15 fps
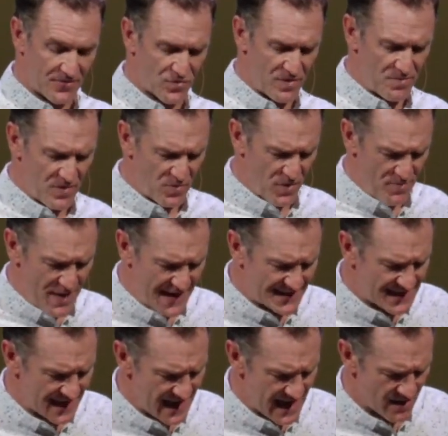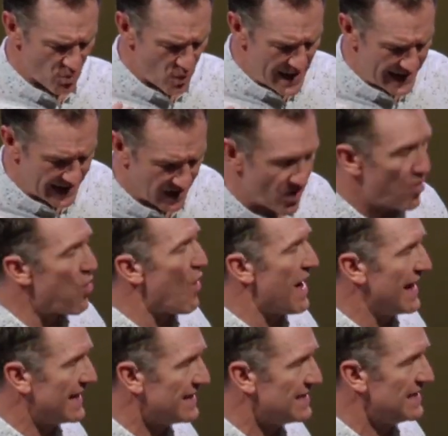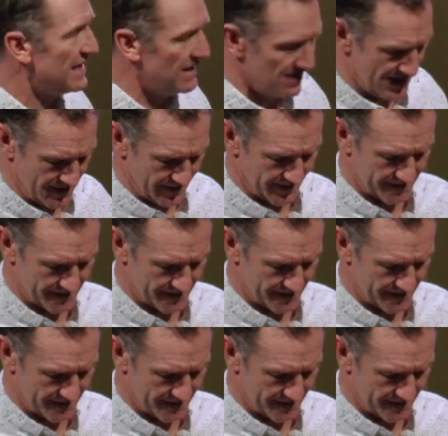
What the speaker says: then it repeats it again, waiting quietly.